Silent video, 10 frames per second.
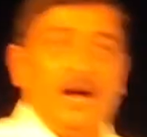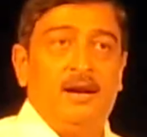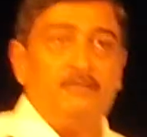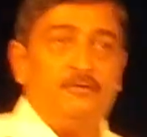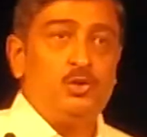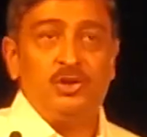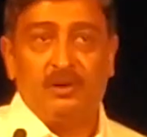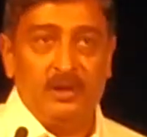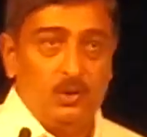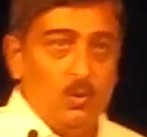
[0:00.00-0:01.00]
and future
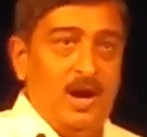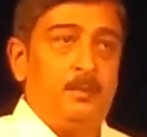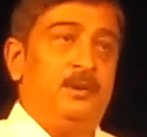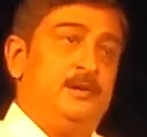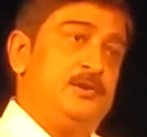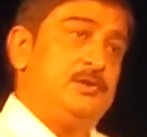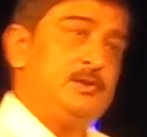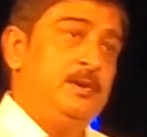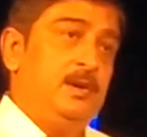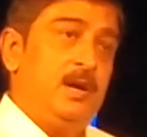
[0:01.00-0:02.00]
requirements,
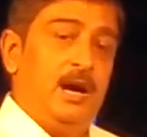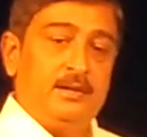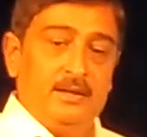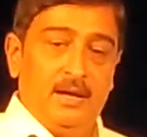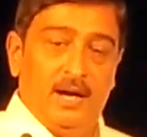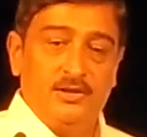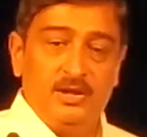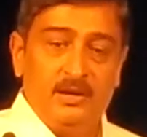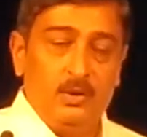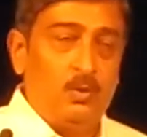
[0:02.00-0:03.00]
I think the
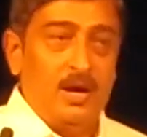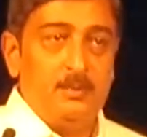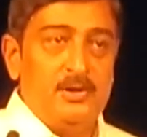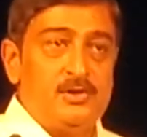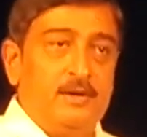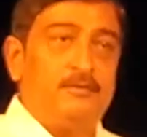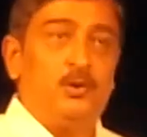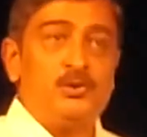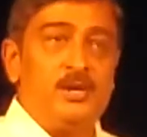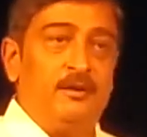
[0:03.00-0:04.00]
hygiene requirements, of
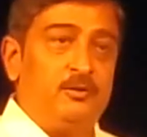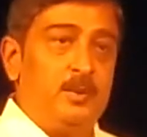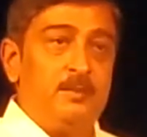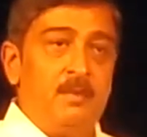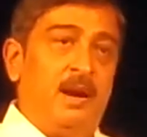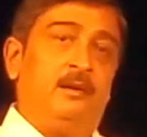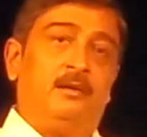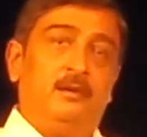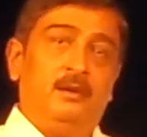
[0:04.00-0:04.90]
course, have to be met,